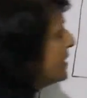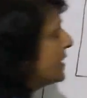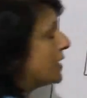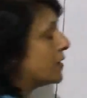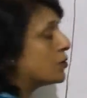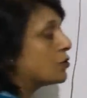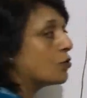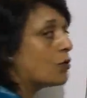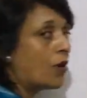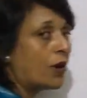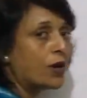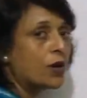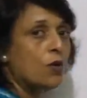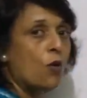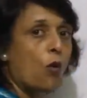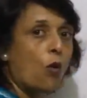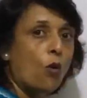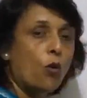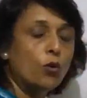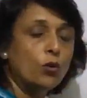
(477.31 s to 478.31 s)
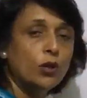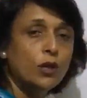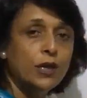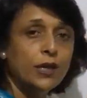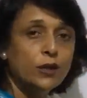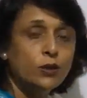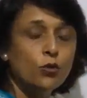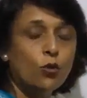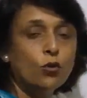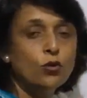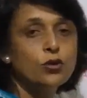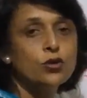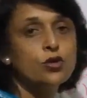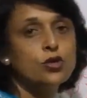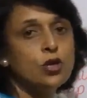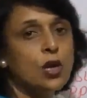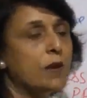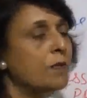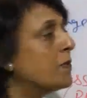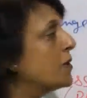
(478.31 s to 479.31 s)
we are drawing only those
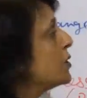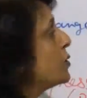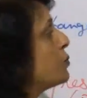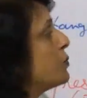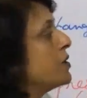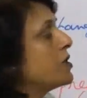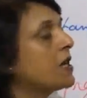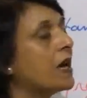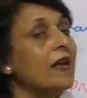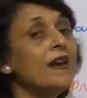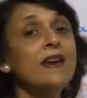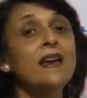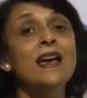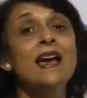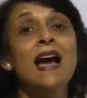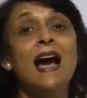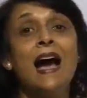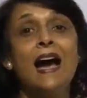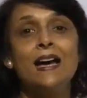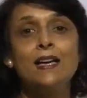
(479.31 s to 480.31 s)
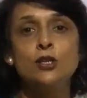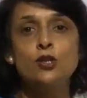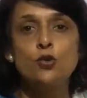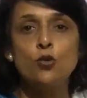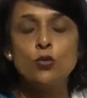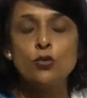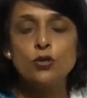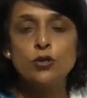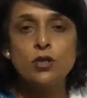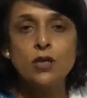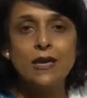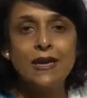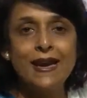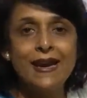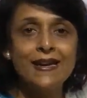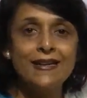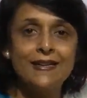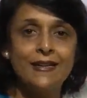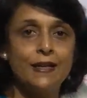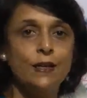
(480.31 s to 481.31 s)
chambers which are
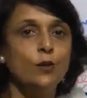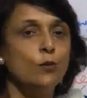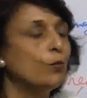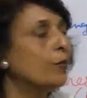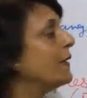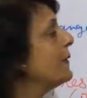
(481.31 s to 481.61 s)
associated